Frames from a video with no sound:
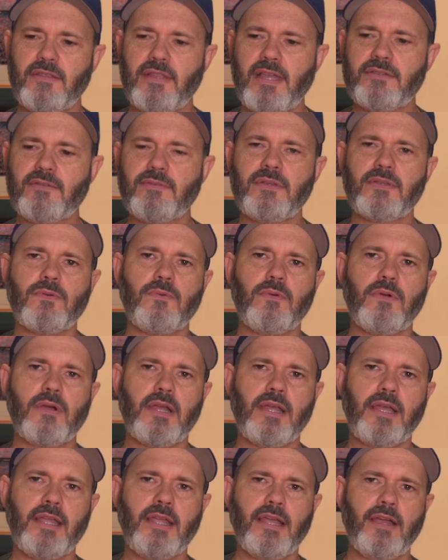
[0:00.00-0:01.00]
that's the reason
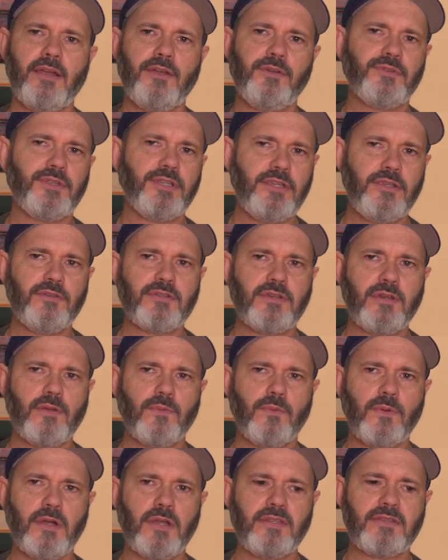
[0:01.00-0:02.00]
why I only used it
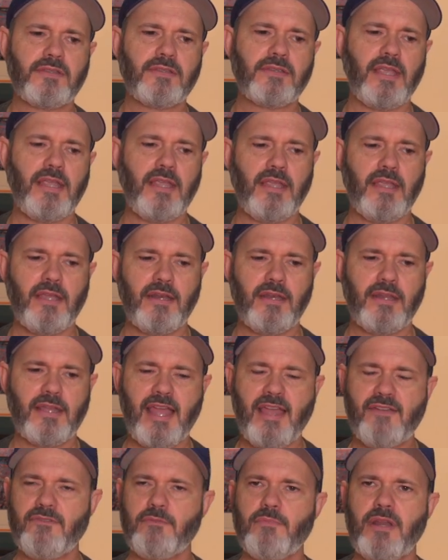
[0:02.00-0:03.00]
once, and I
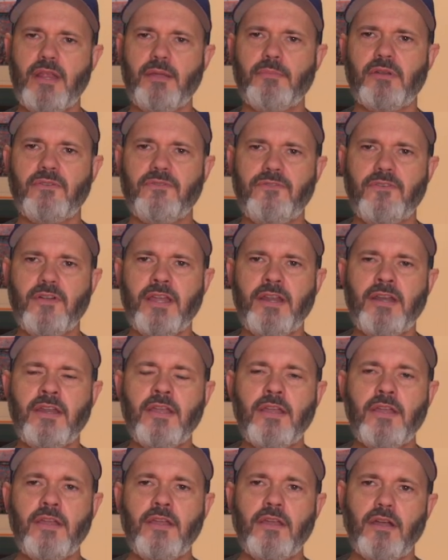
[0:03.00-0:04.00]
haven't been able to find
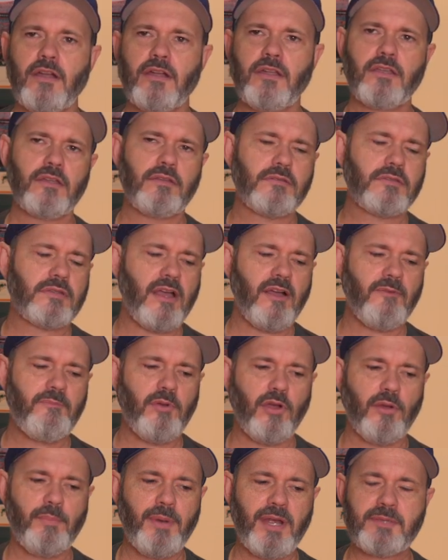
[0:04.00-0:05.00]
a good
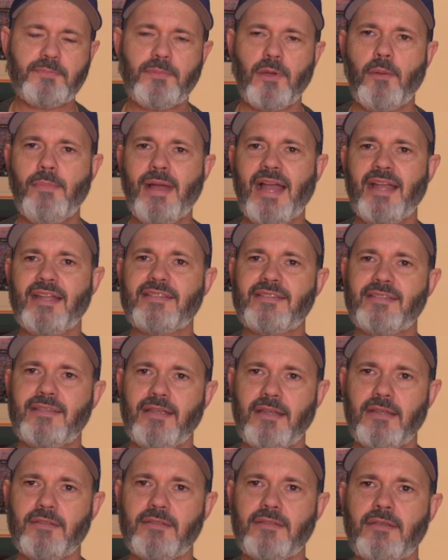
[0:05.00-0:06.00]
softball or baseball bag
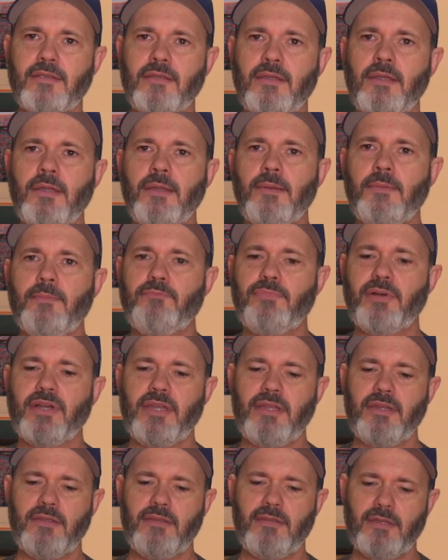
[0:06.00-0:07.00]
since.
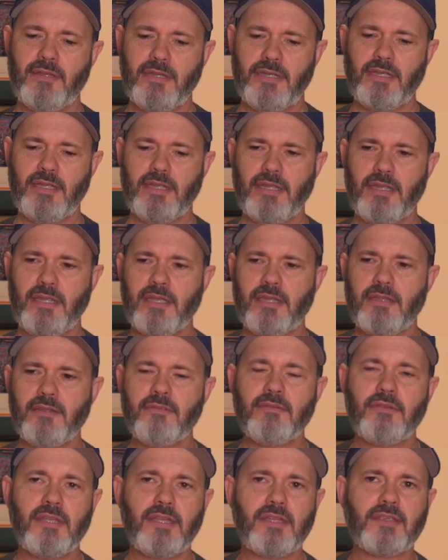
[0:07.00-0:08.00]
But
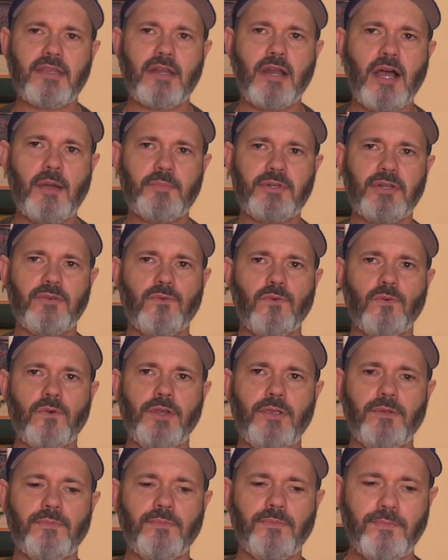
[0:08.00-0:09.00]
again, it's an option for
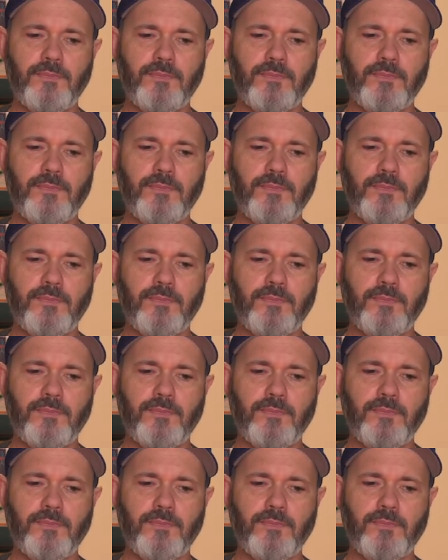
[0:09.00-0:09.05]
you.